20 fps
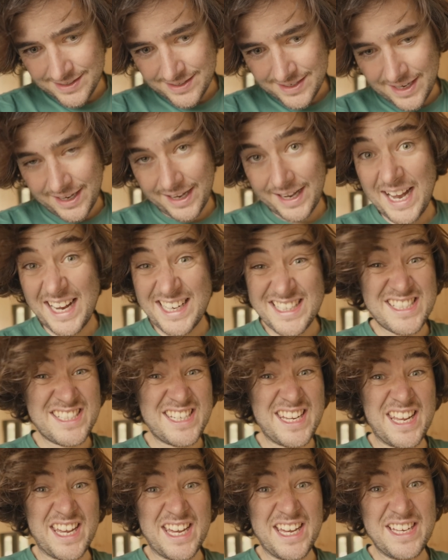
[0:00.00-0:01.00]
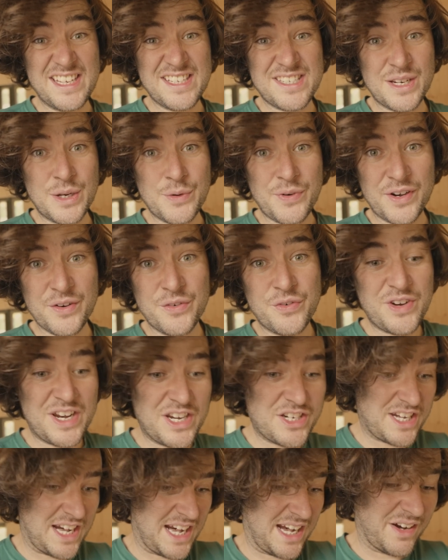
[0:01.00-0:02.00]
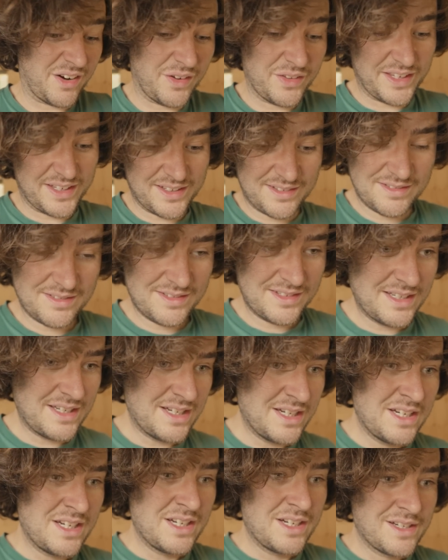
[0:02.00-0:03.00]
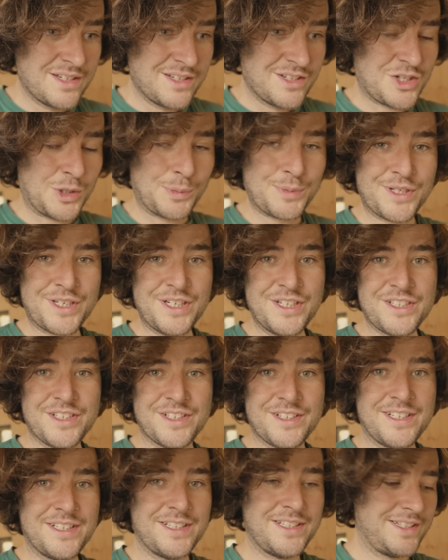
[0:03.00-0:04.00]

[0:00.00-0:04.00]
And I can see it, so if I can fish it out, then job's a good